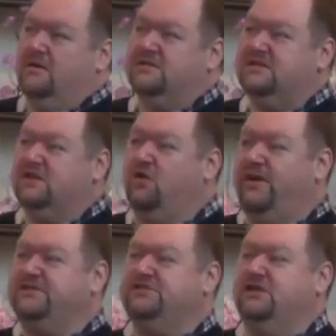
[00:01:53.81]
You see, the
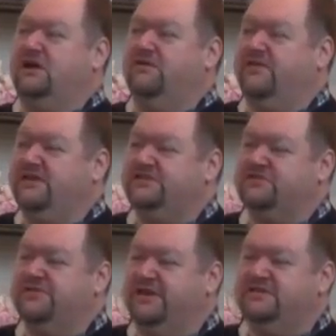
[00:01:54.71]
question of
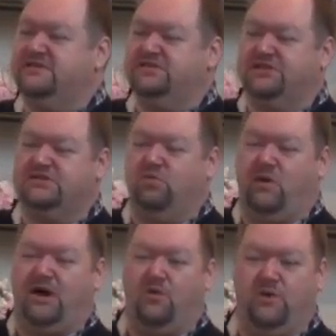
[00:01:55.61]
Easter isn't just,
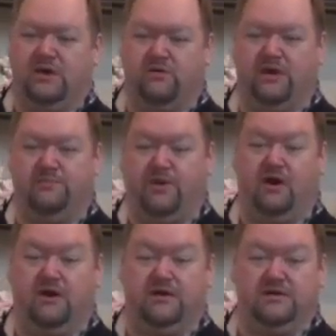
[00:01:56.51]
wow, what a great
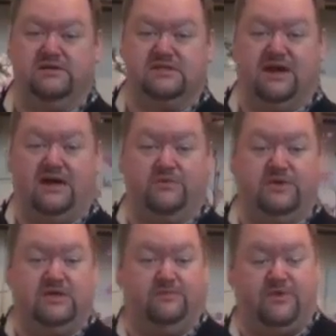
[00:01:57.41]
party is, and how do
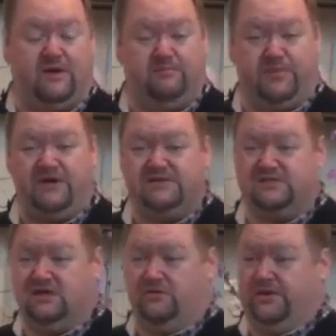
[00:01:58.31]
we keep that buzz
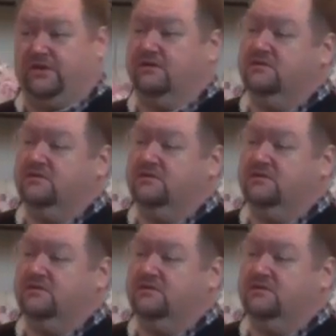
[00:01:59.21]
going?